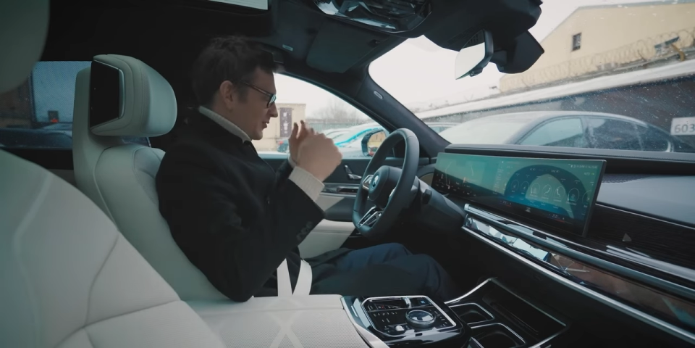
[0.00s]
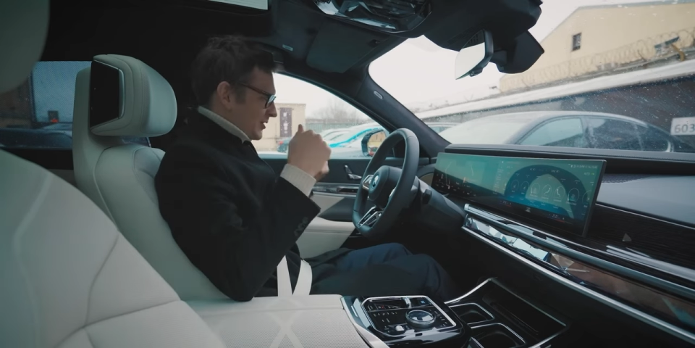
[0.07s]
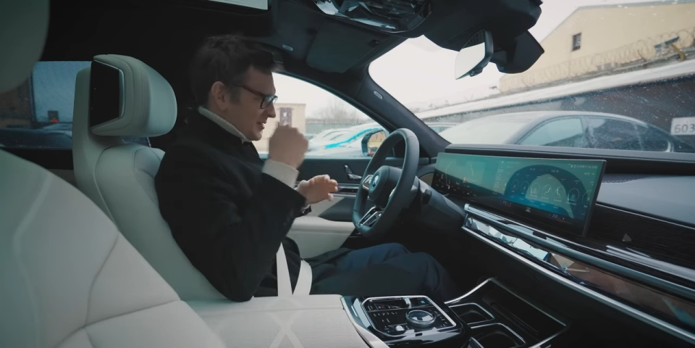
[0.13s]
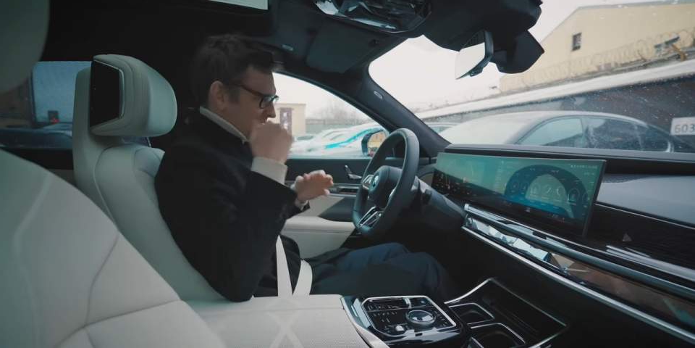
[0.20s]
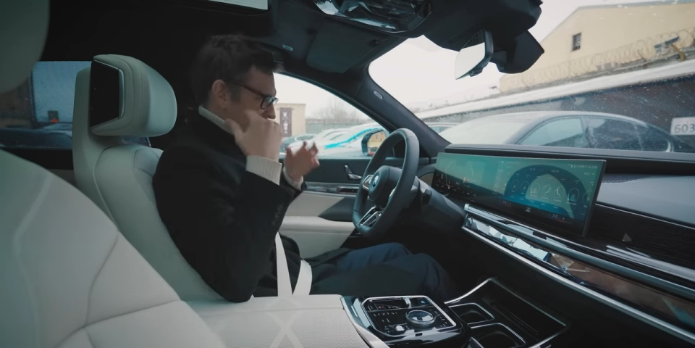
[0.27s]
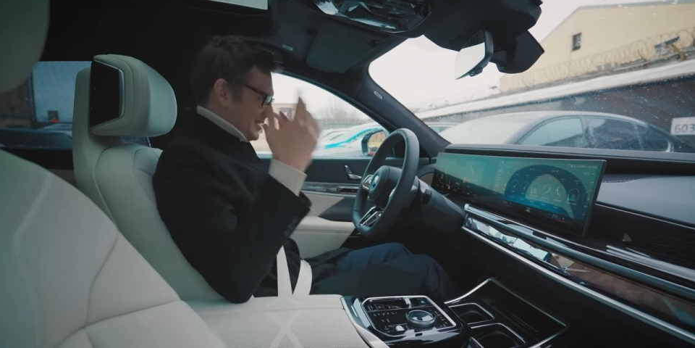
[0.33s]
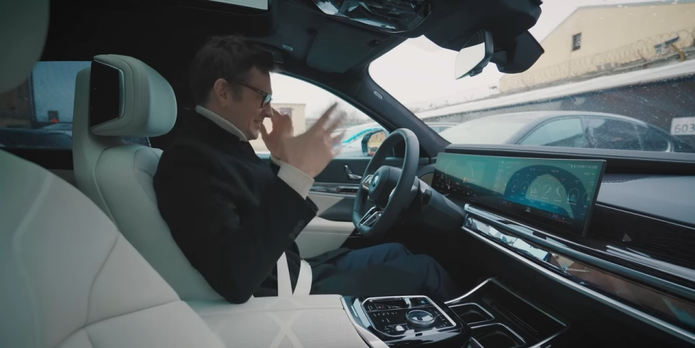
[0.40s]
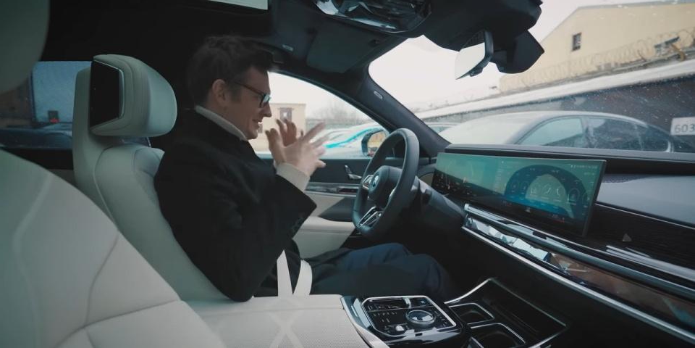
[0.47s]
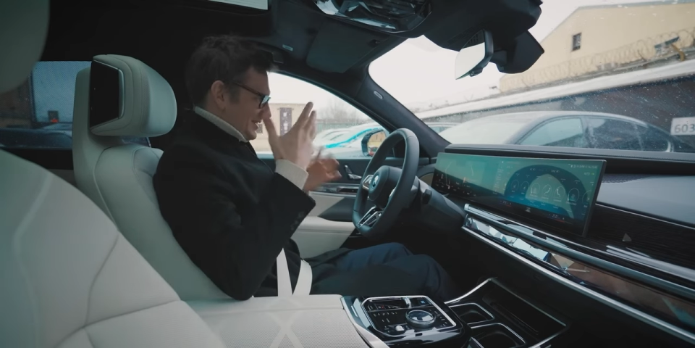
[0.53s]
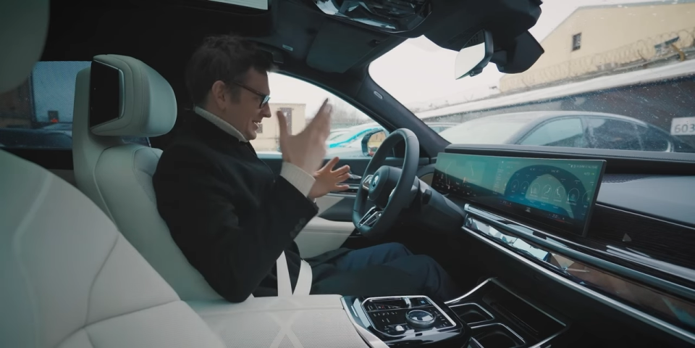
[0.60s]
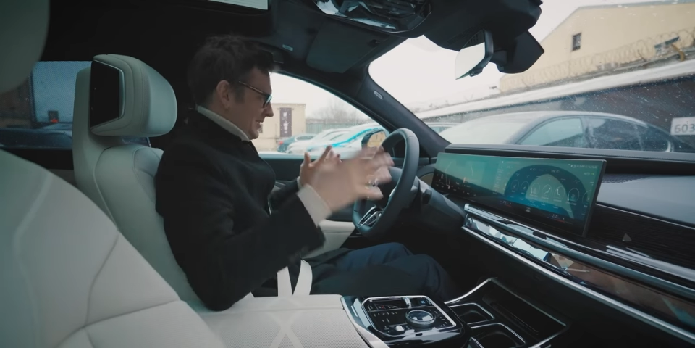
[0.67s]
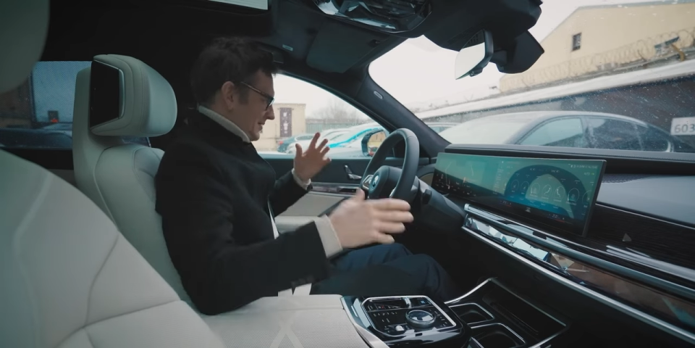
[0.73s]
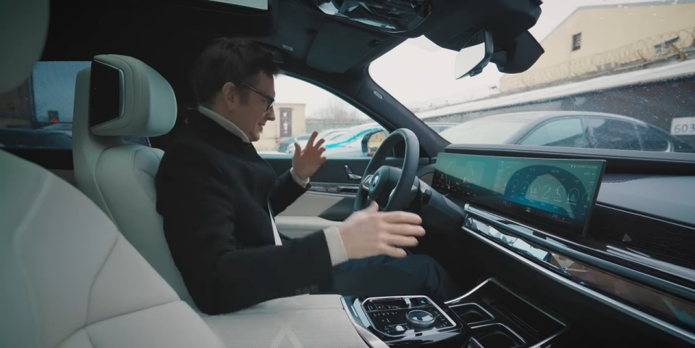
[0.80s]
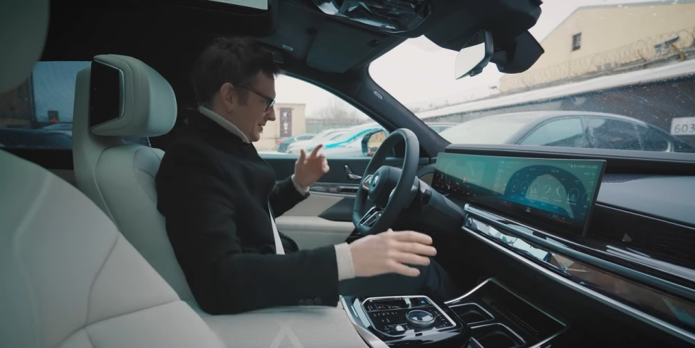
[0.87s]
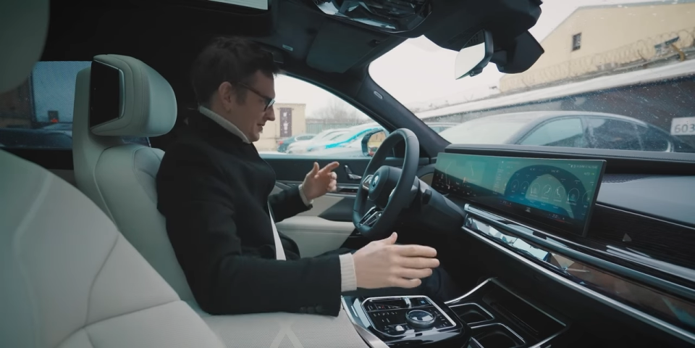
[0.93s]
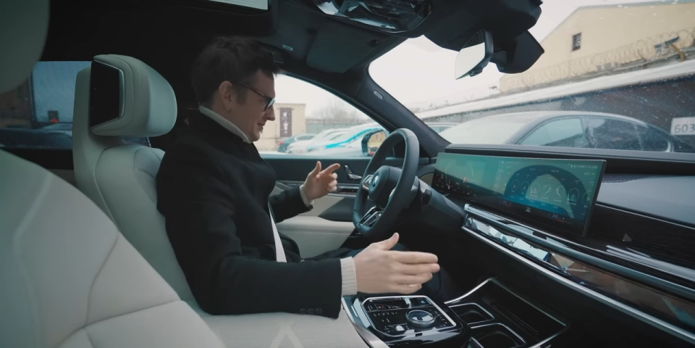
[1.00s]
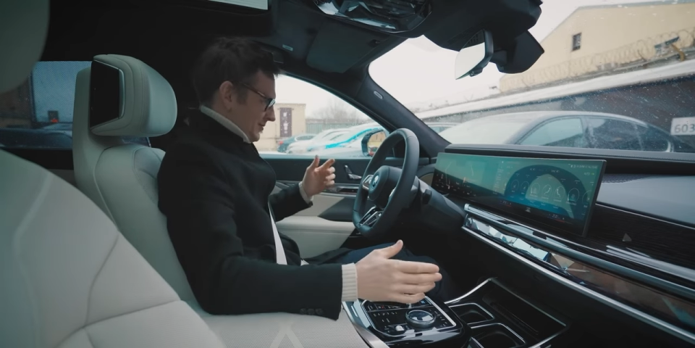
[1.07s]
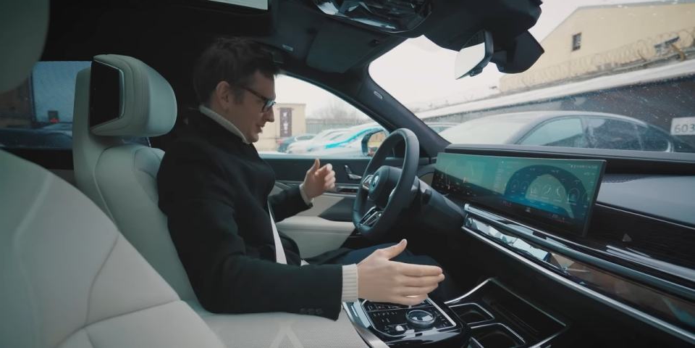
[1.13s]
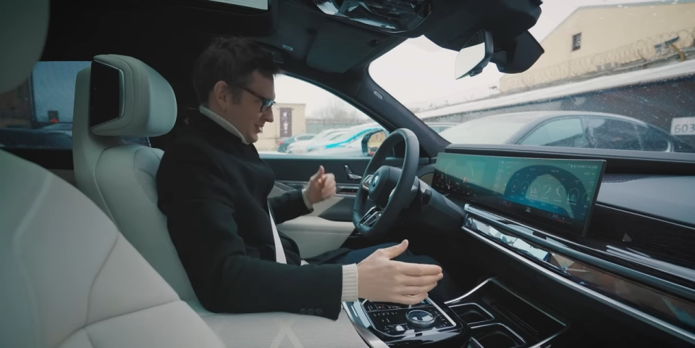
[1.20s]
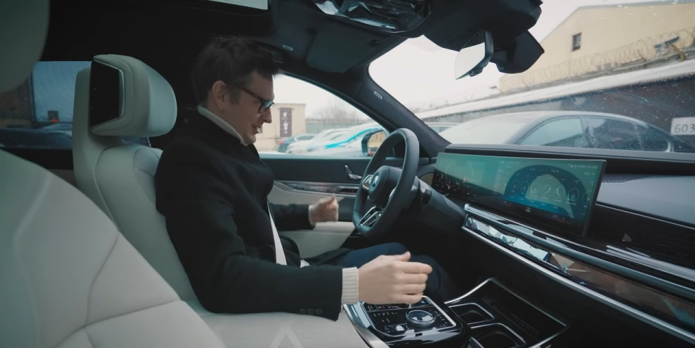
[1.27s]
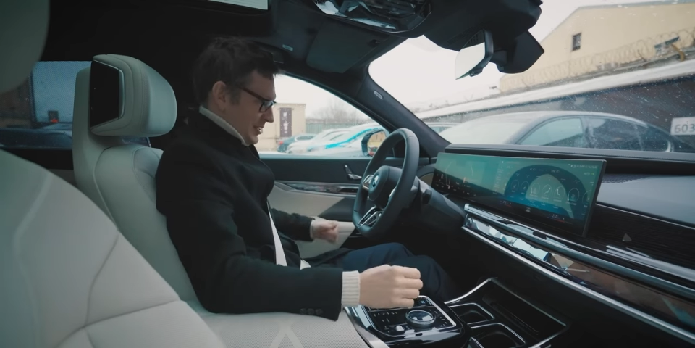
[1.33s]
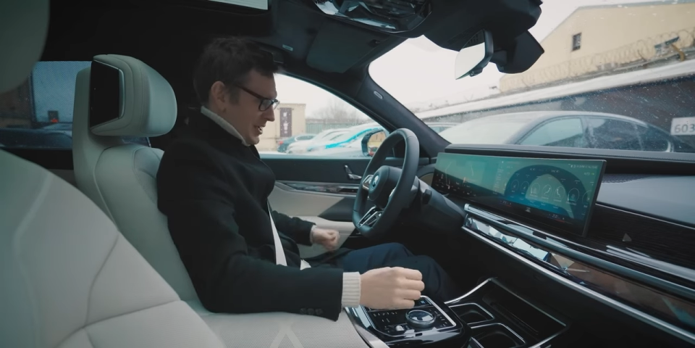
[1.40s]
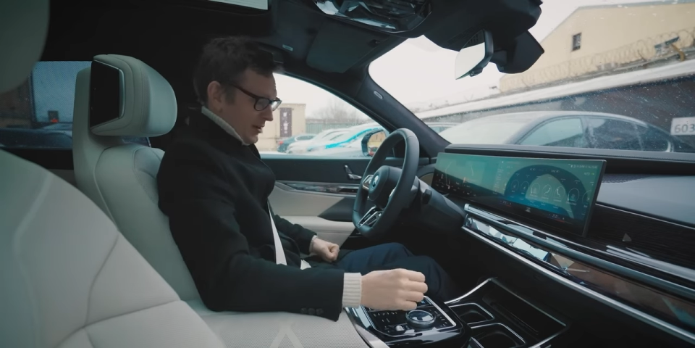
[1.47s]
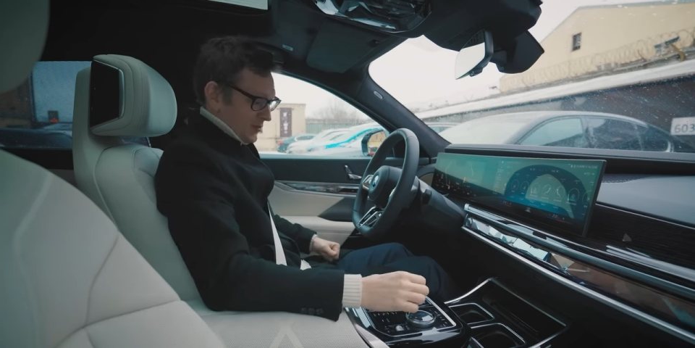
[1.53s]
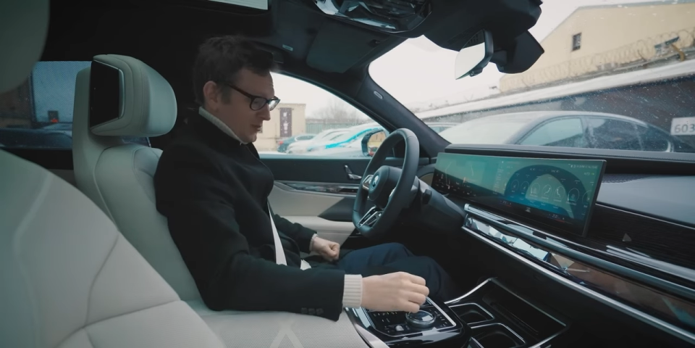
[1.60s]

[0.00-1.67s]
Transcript: a nerve, a